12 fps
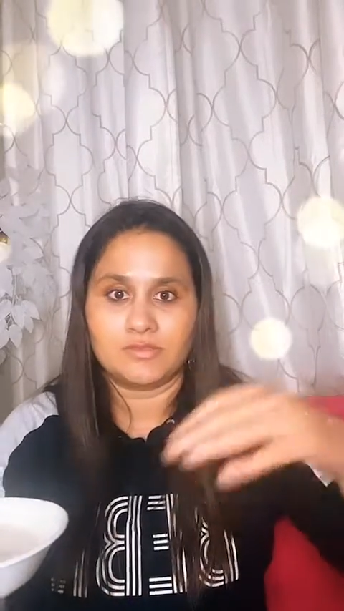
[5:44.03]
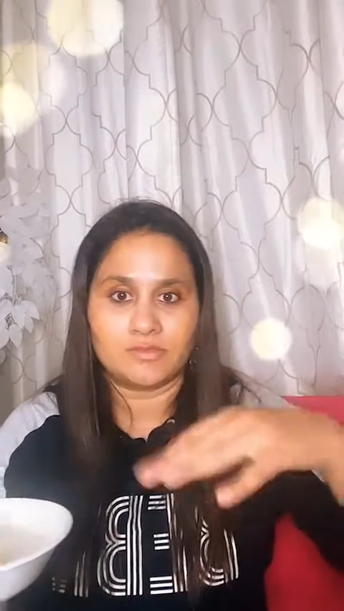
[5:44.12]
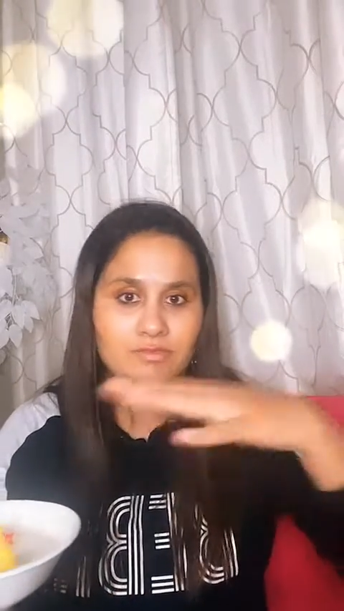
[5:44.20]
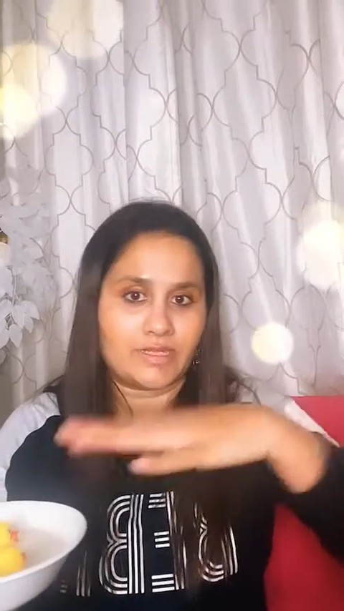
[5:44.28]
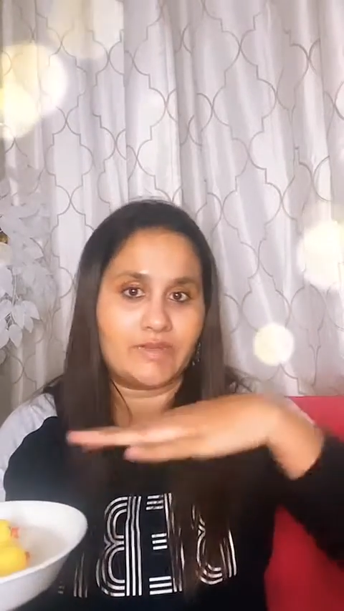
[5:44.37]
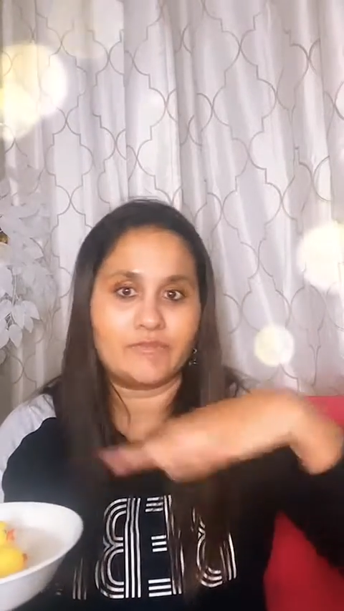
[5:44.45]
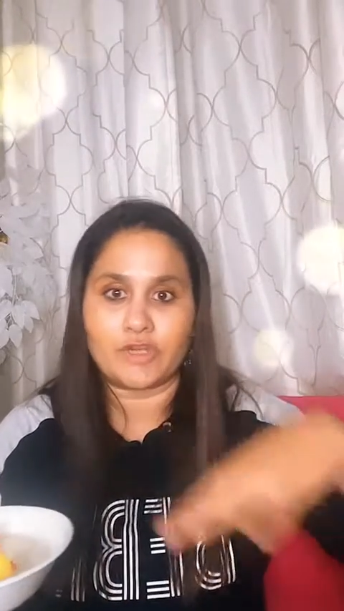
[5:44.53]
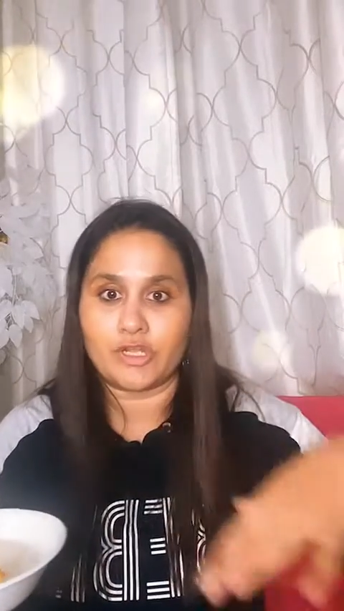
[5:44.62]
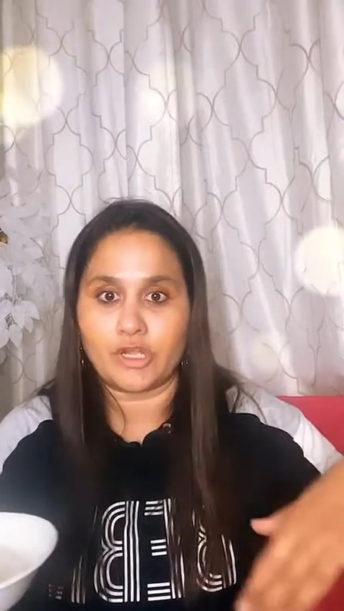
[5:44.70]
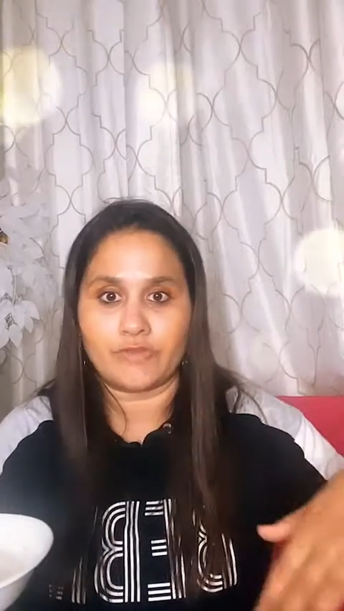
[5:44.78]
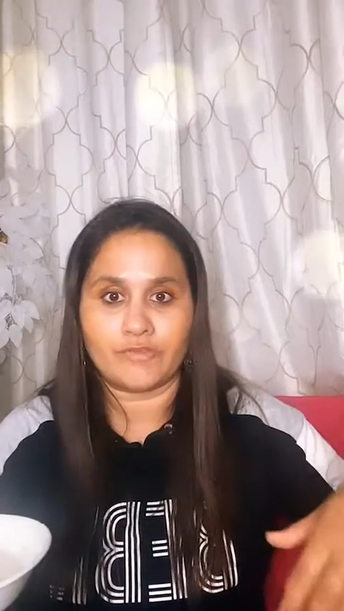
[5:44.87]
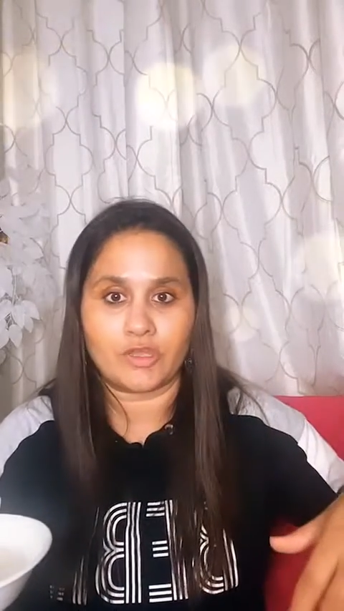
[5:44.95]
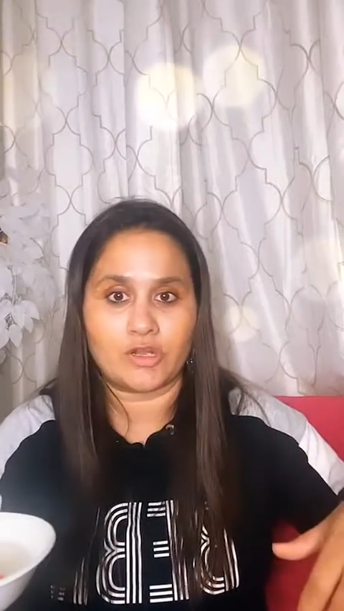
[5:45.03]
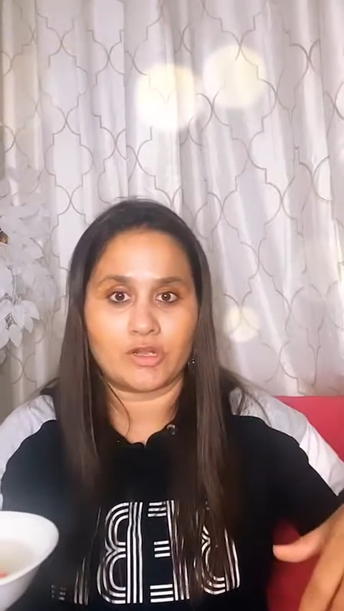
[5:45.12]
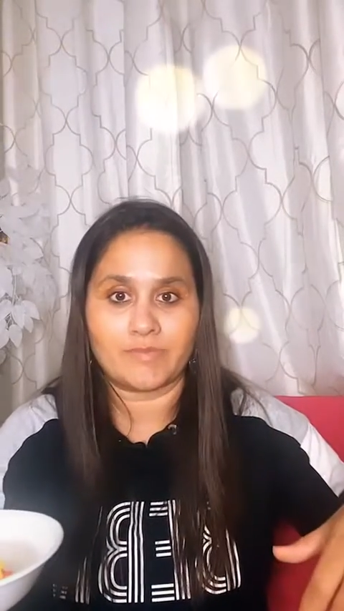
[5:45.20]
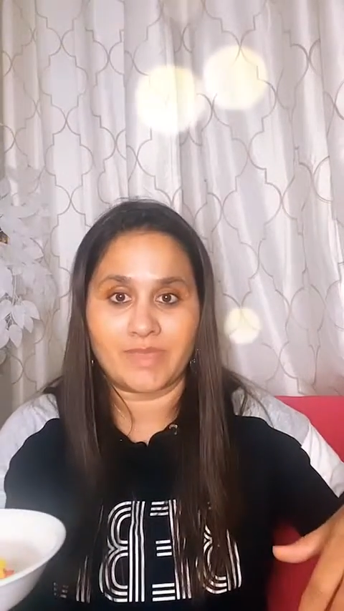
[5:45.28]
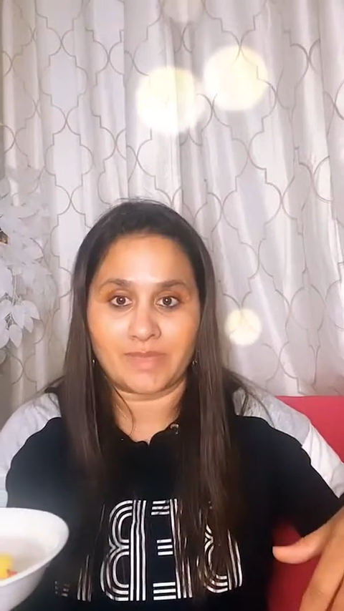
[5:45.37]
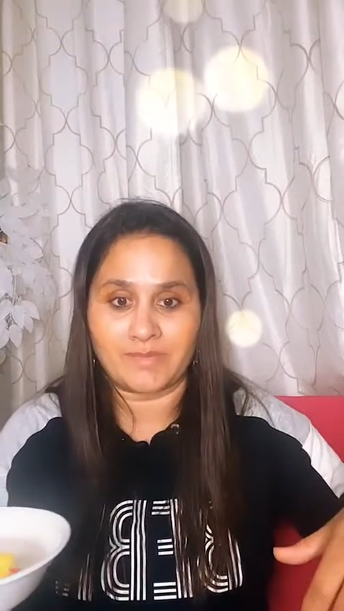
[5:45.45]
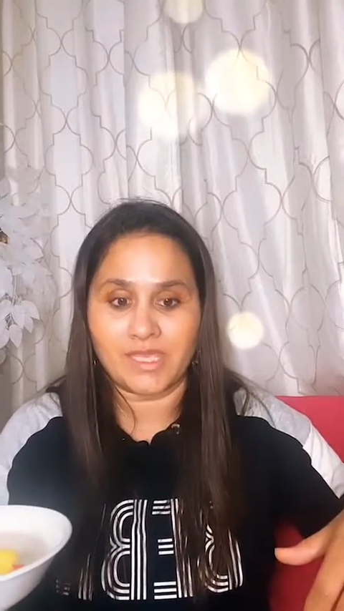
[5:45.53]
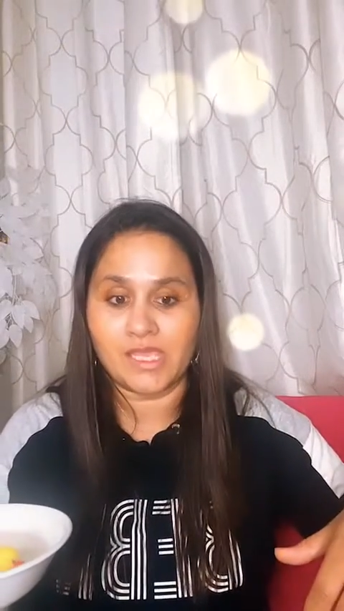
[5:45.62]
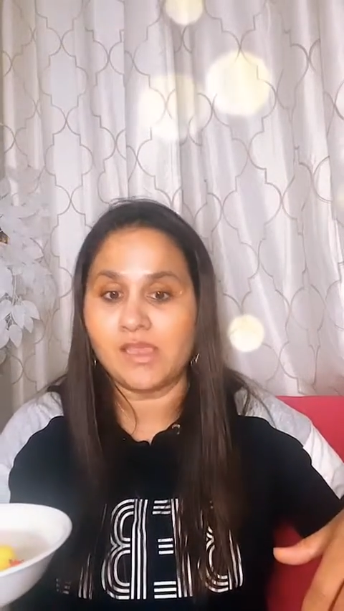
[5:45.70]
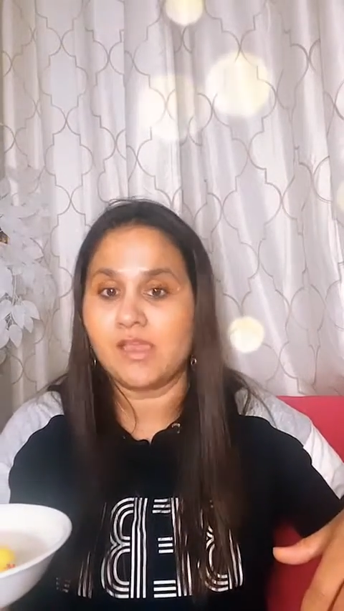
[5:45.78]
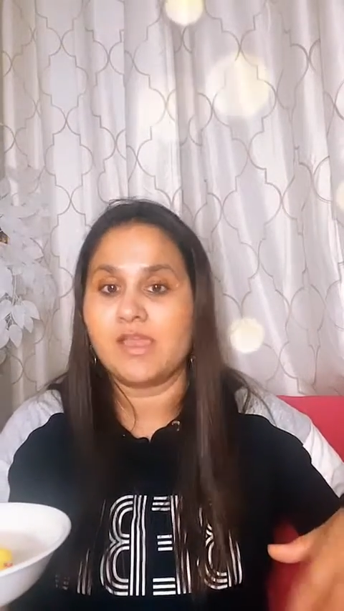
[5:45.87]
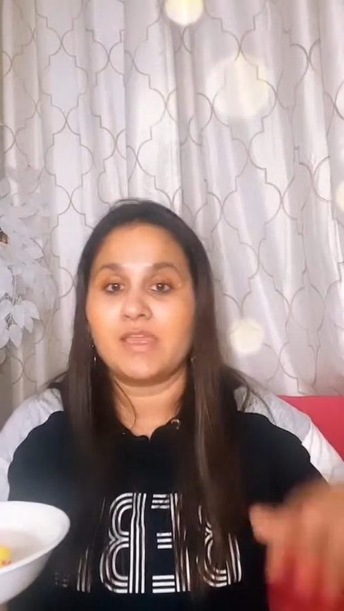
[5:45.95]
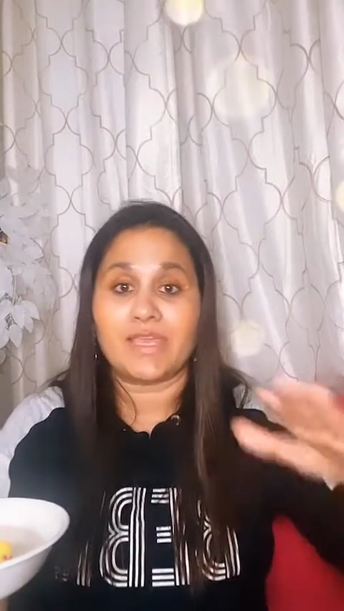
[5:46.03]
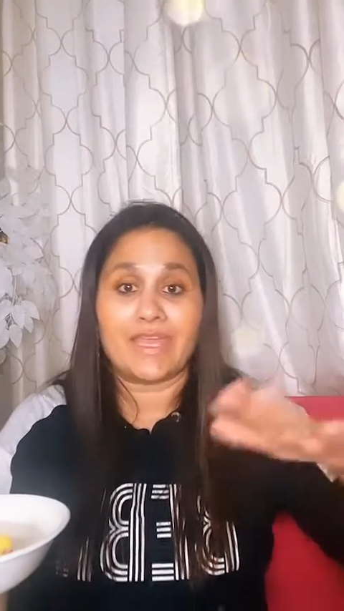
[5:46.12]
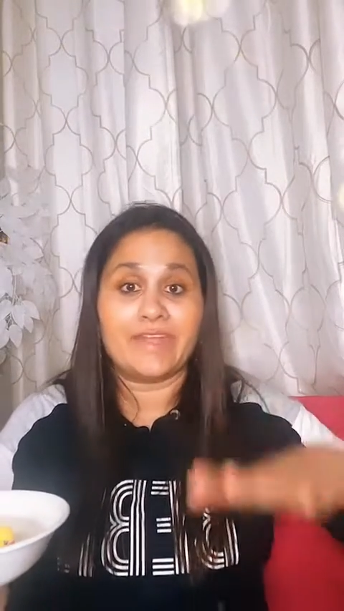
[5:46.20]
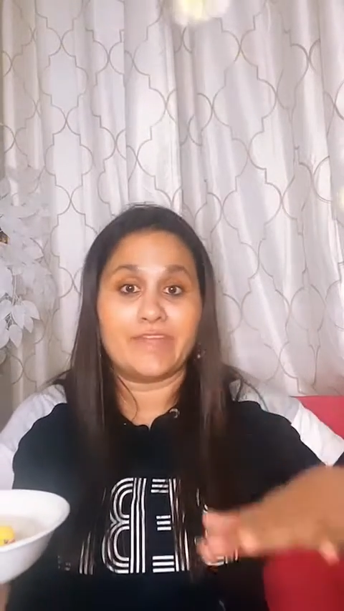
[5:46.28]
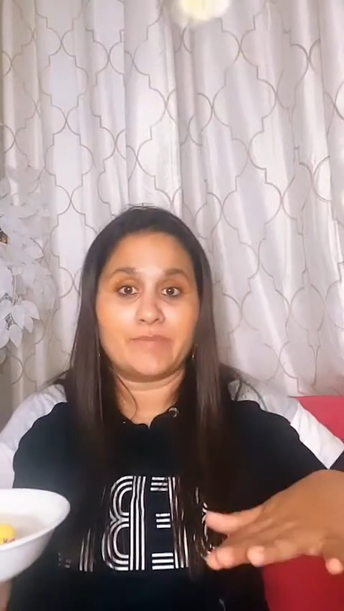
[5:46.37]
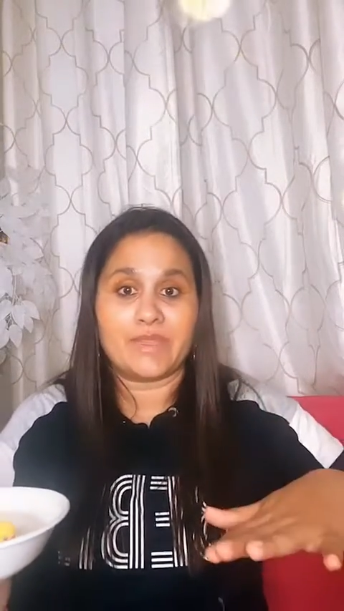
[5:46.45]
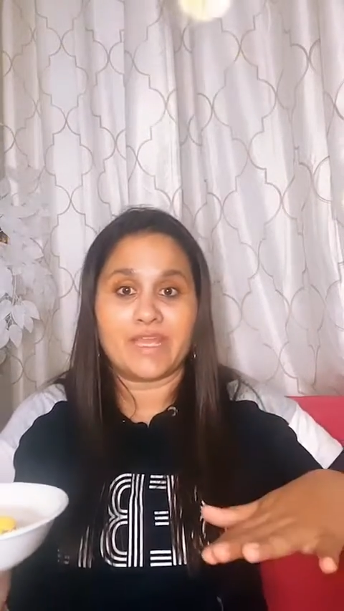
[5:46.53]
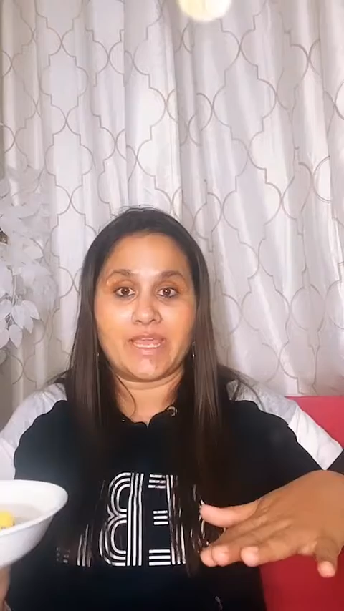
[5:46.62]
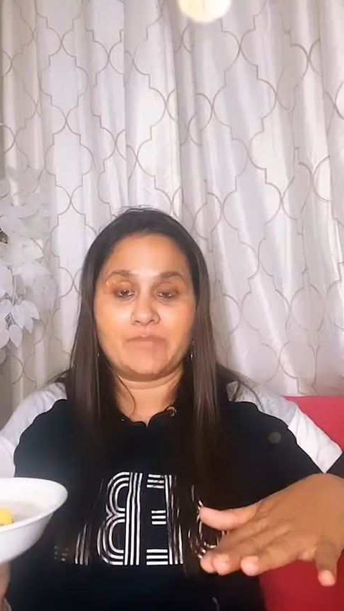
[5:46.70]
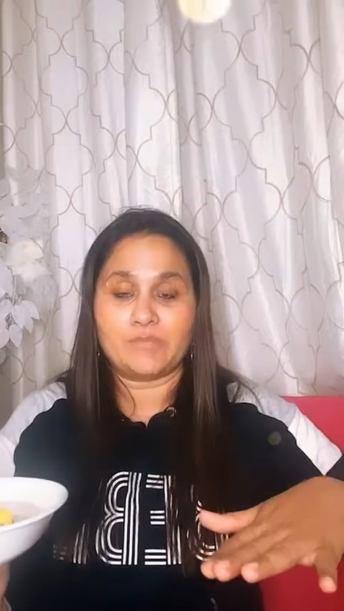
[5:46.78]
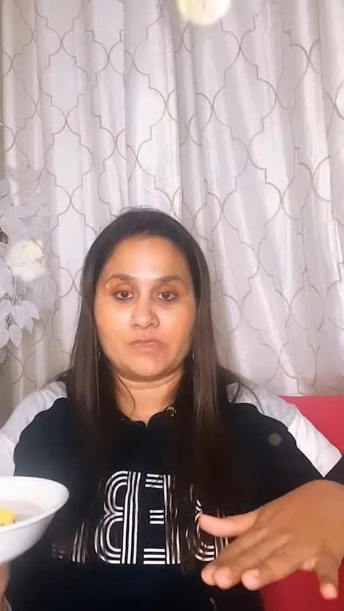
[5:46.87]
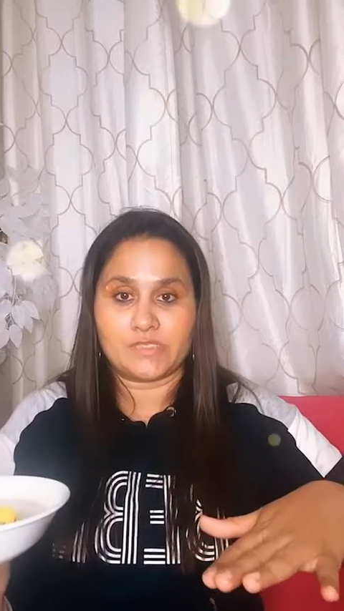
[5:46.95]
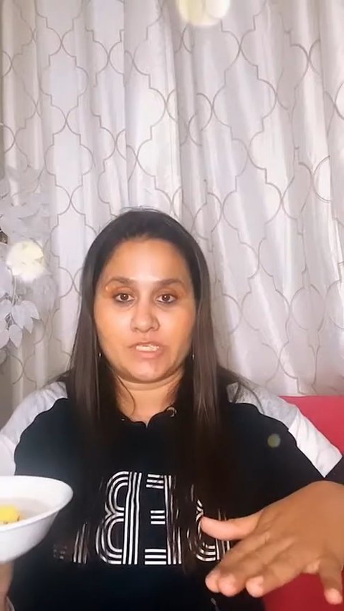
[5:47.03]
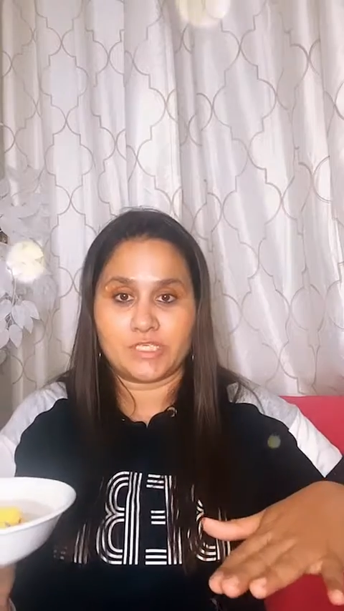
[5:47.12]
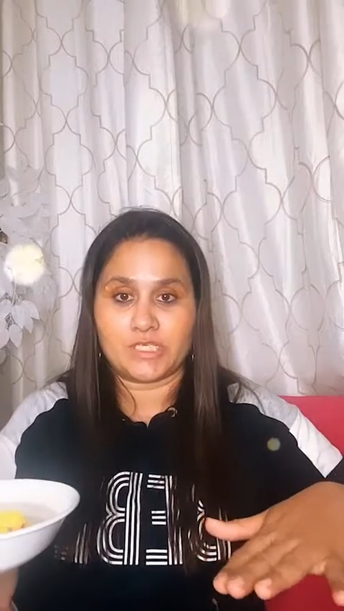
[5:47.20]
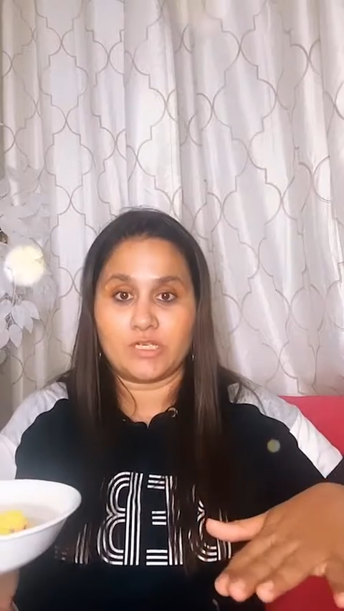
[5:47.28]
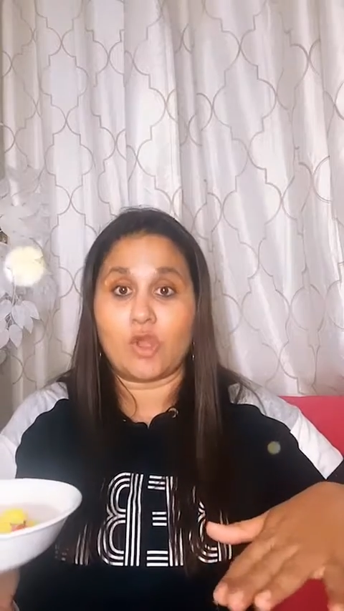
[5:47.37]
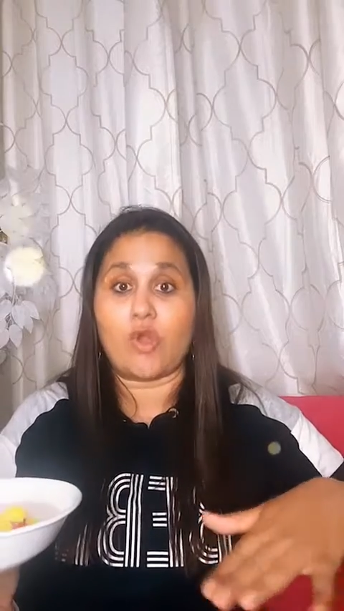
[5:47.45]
in front of your baby in tummy time position,